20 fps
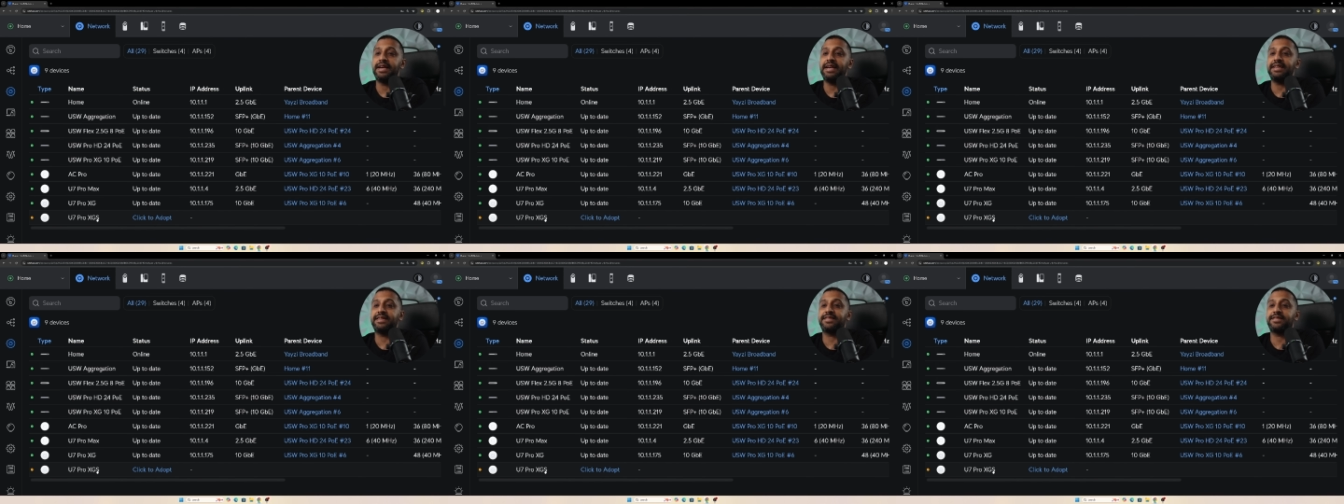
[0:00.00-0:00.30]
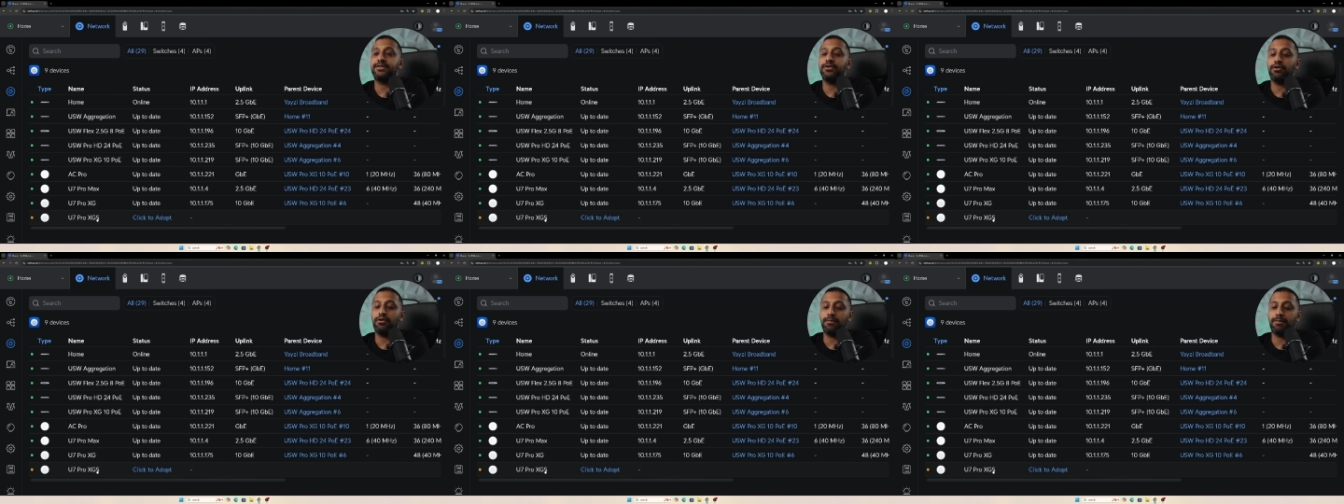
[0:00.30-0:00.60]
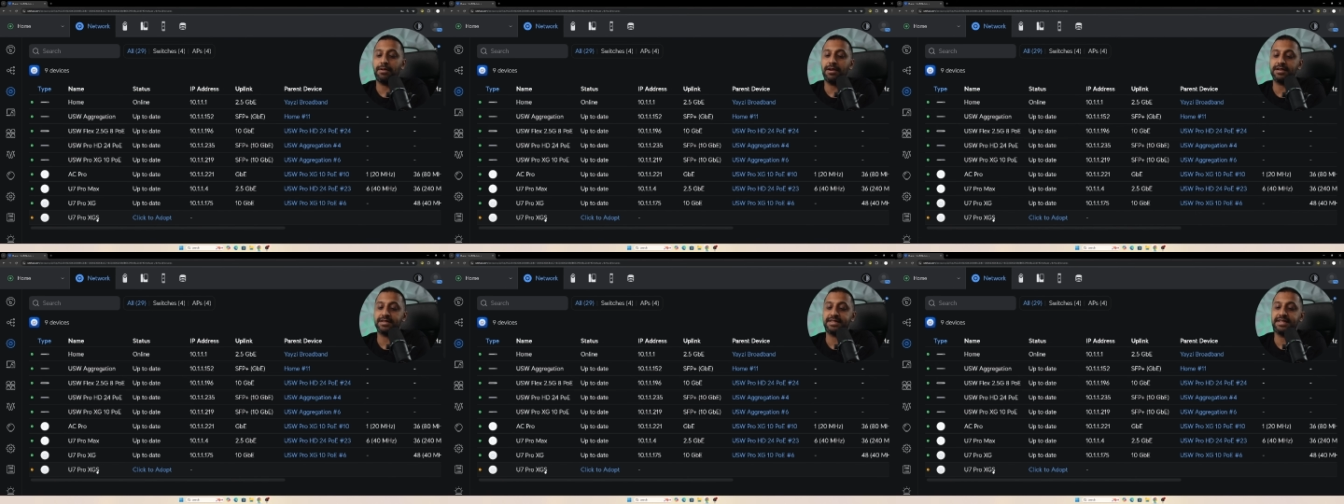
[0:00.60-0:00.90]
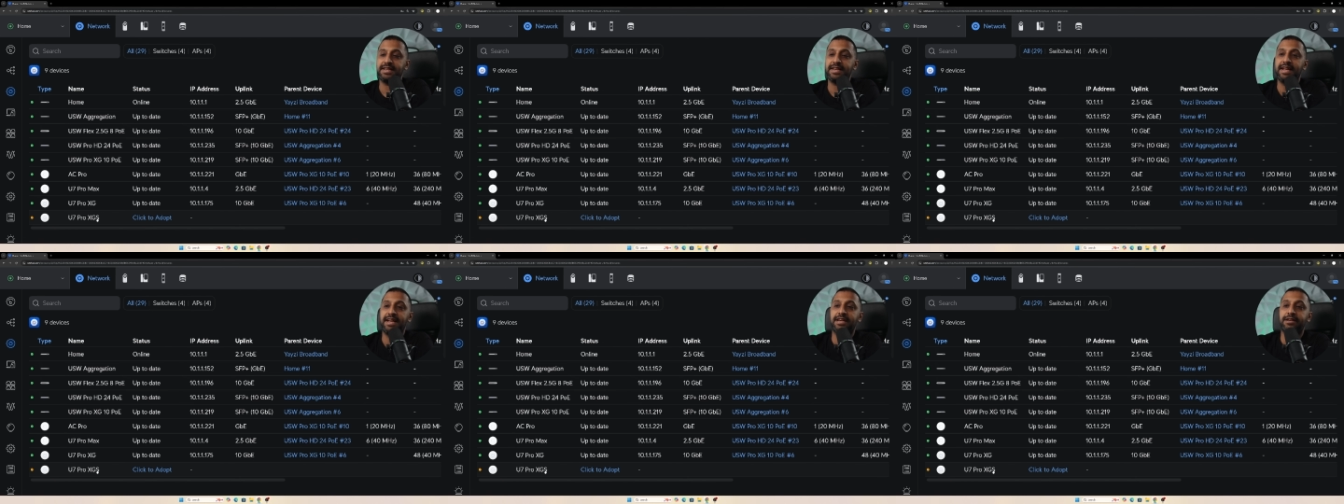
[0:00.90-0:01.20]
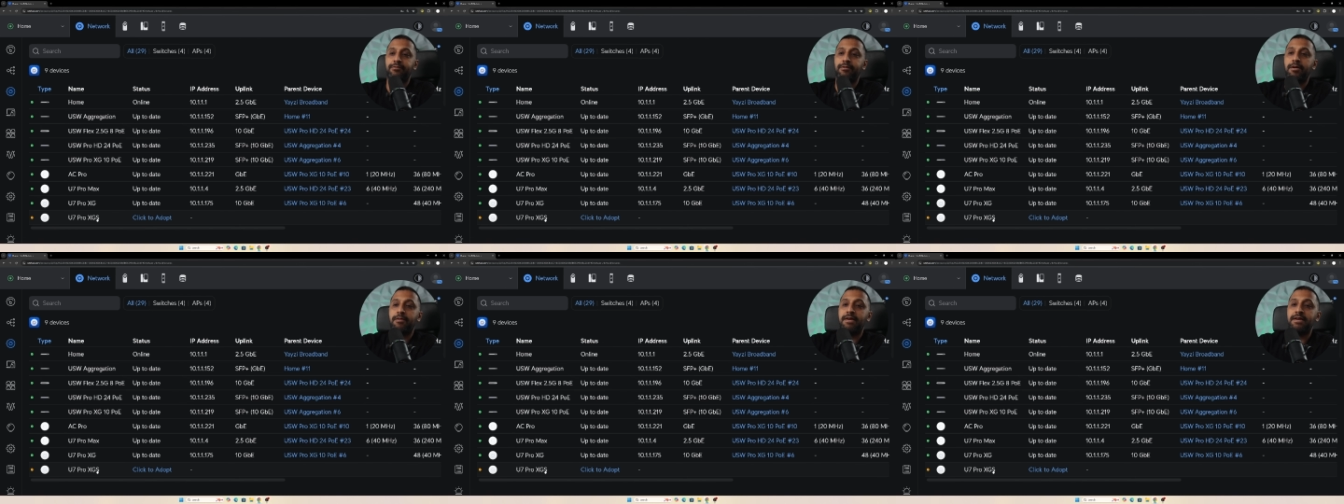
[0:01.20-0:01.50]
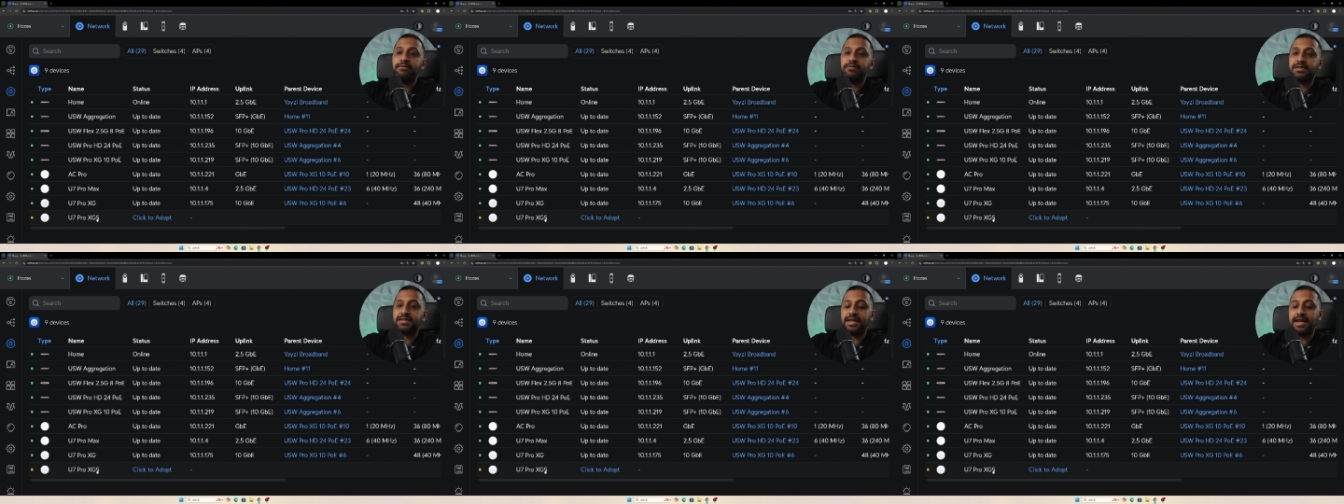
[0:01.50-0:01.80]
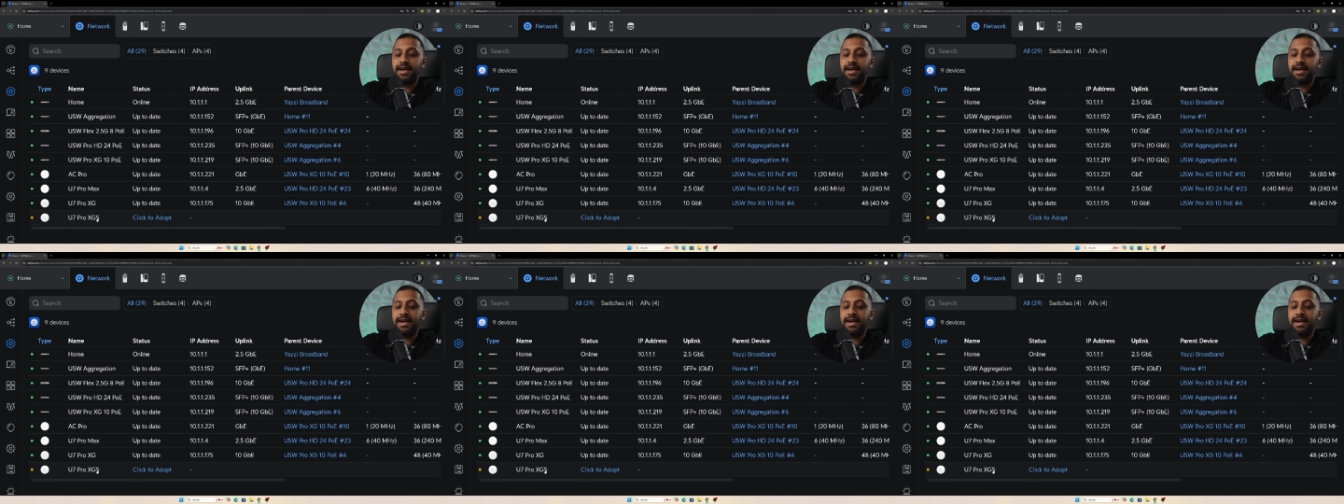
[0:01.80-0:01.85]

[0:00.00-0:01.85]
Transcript: it's not plugged in anywhere else,